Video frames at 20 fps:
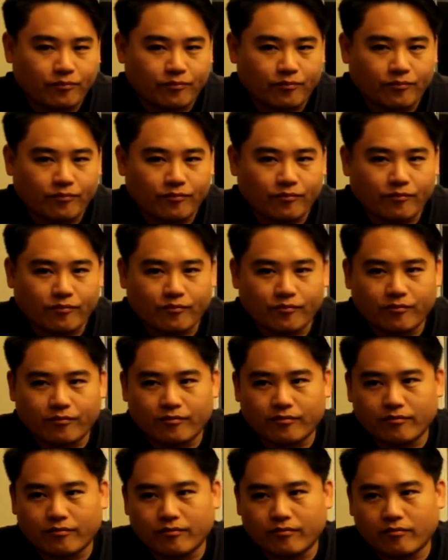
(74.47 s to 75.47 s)

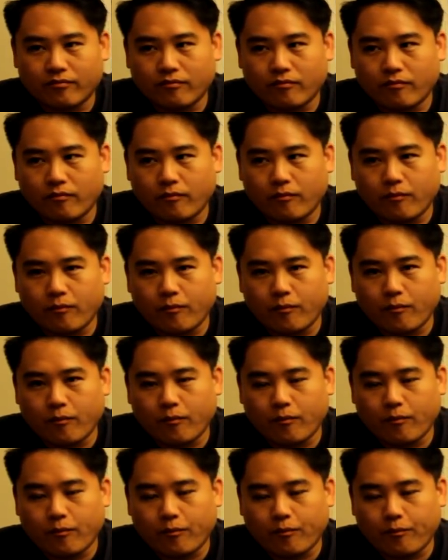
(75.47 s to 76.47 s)

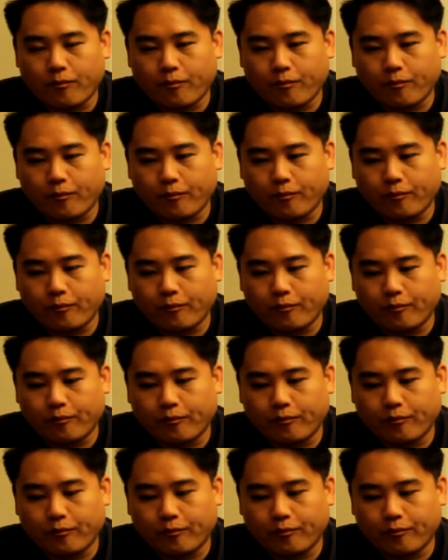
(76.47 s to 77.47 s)

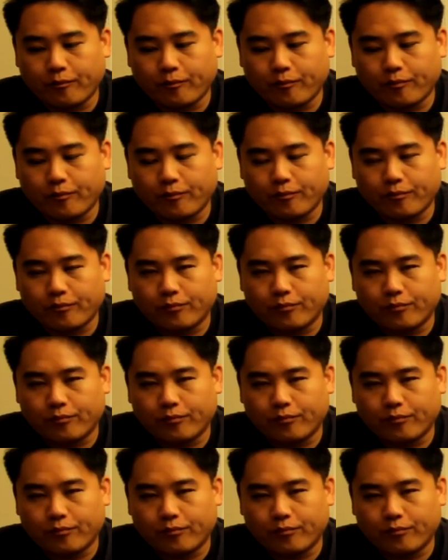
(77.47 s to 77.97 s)
(not speaking)